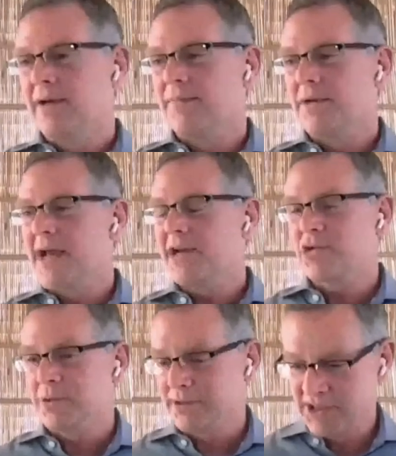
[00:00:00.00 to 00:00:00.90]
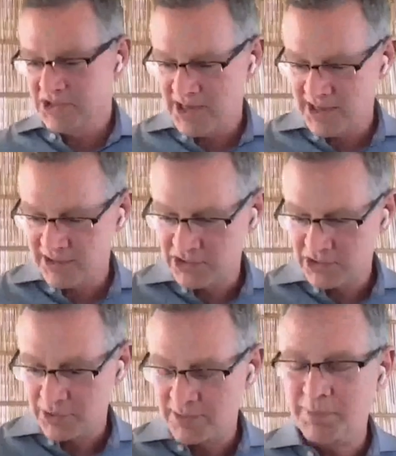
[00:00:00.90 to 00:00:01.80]
uh, their natural
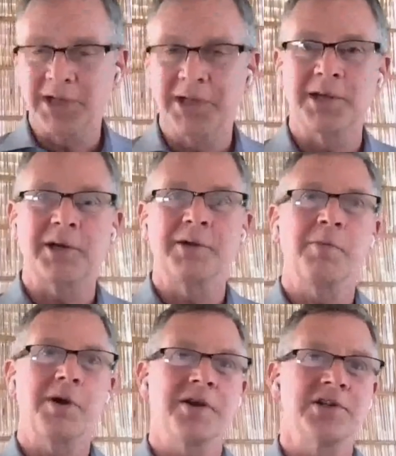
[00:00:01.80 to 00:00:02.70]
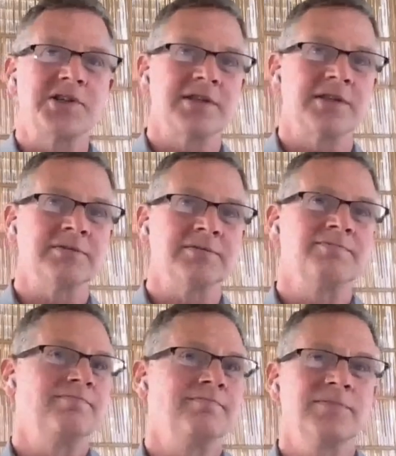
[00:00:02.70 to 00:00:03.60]
incentives toward political partisan
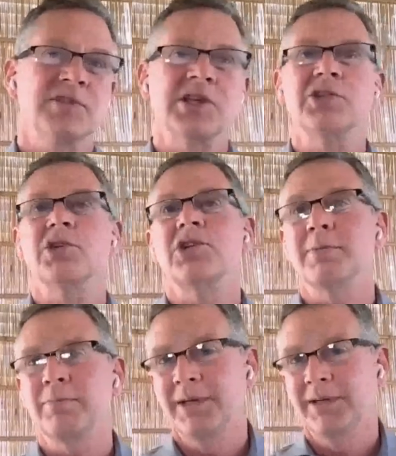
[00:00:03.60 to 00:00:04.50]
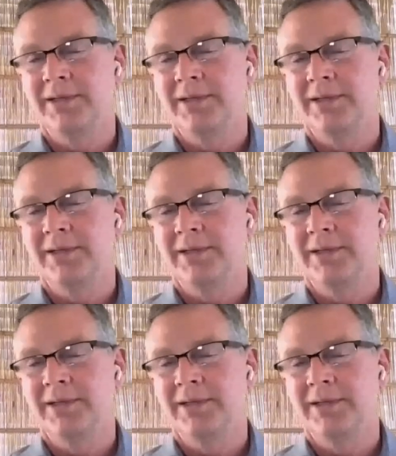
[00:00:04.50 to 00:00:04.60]
hmm. censorship.